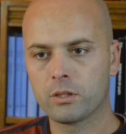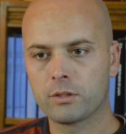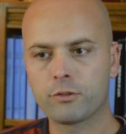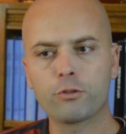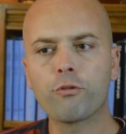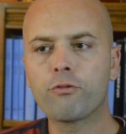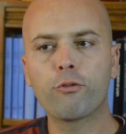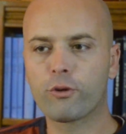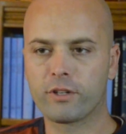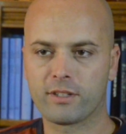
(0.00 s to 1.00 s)
There's no
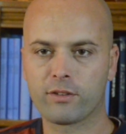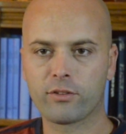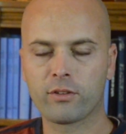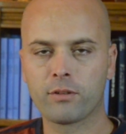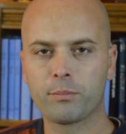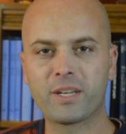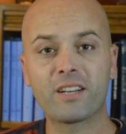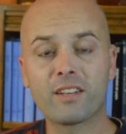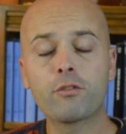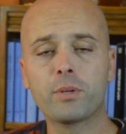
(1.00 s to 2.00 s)
foreignness
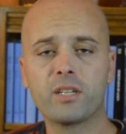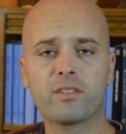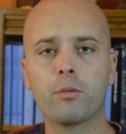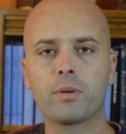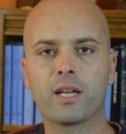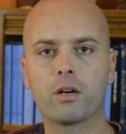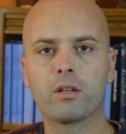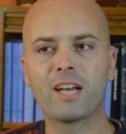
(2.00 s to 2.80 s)
because everybody's helping out.